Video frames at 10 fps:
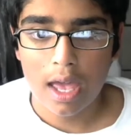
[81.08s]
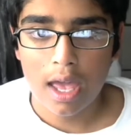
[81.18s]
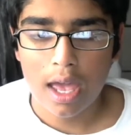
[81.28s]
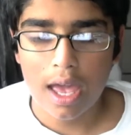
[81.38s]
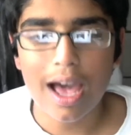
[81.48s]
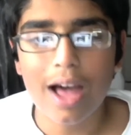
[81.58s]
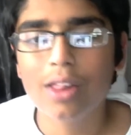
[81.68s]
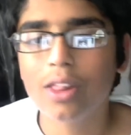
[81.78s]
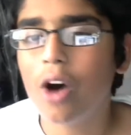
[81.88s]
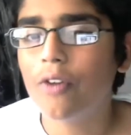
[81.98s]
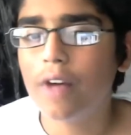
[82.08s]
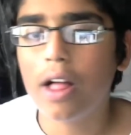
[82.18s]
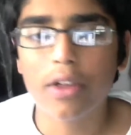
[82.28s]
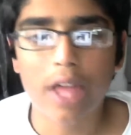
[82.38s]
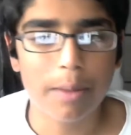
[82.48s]
Hello,
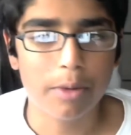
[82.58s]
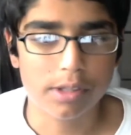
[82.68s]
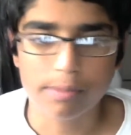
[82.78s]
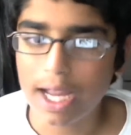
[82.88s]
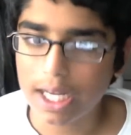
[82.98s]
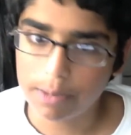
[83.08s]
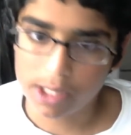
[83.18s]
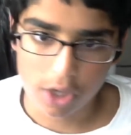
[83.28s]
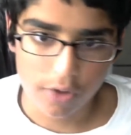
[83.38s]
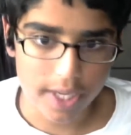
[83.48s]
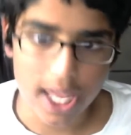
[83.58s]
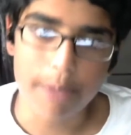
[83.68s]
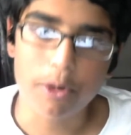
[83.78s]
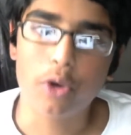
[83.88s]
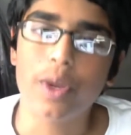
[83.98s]
fellow gamers. My name is Nova
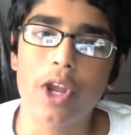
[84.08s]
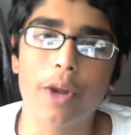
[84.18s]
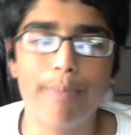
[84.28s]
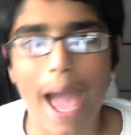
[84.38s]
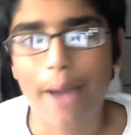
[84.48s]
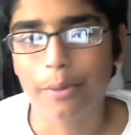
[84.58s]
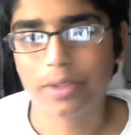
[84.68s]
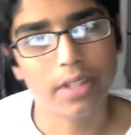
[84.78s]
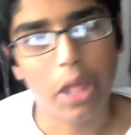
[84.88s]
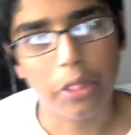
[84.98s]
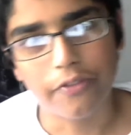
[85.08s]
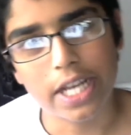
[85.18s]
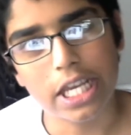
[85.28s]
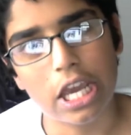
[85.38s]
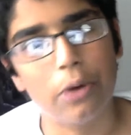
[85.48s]
Gamer, and we are back with another
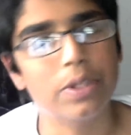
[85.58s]
video.